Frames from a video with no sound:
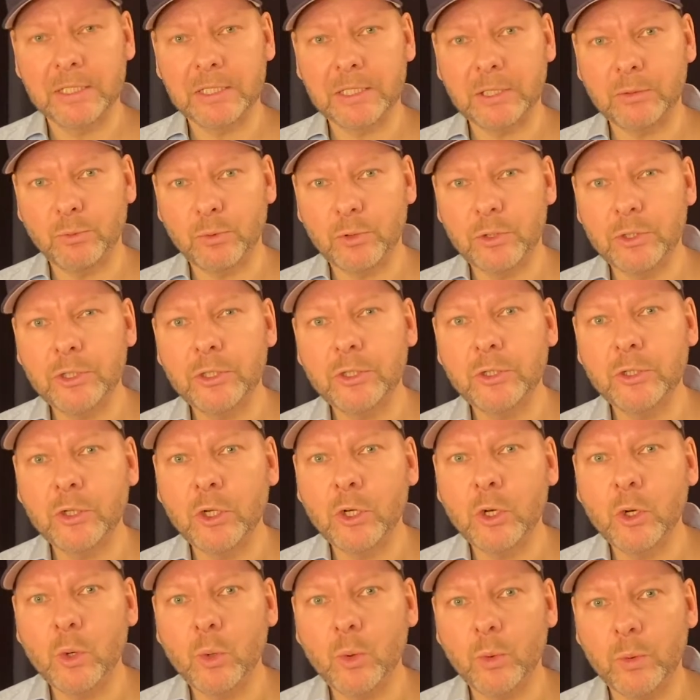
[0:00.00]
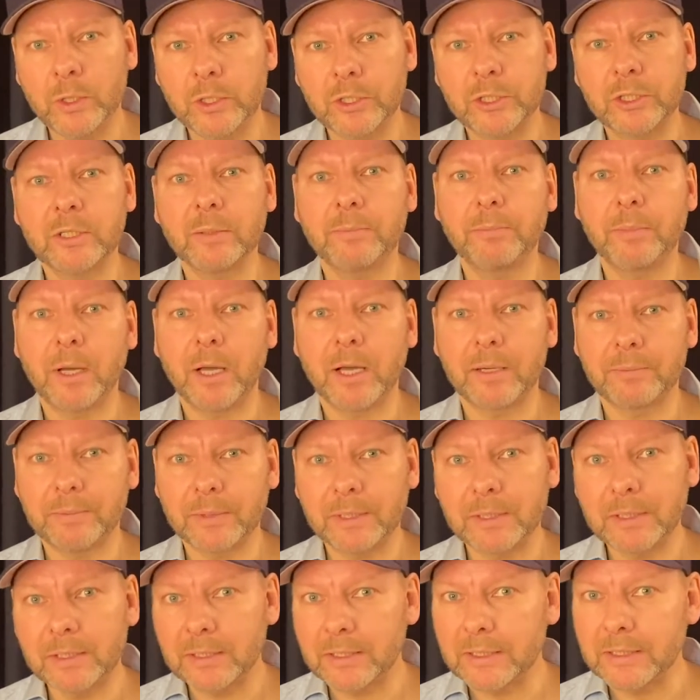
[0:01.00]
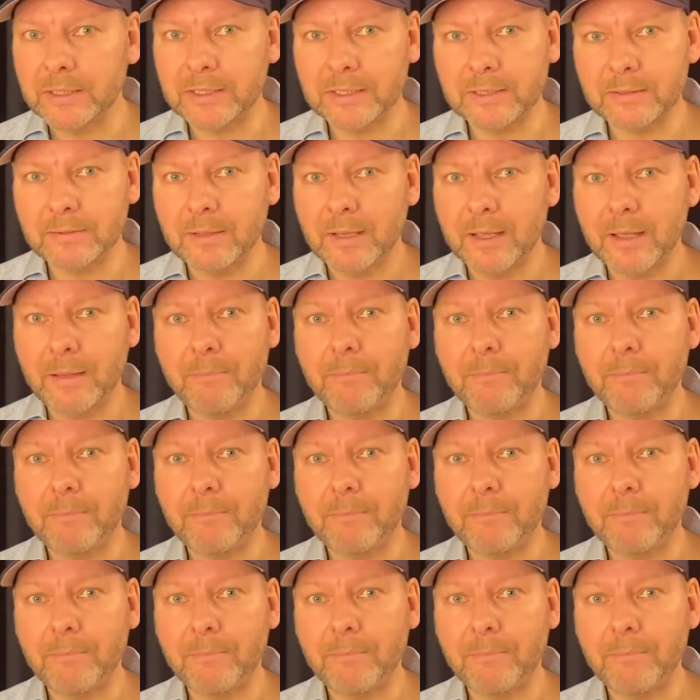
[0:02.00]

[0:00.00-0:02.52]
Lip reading: they would know which department it is,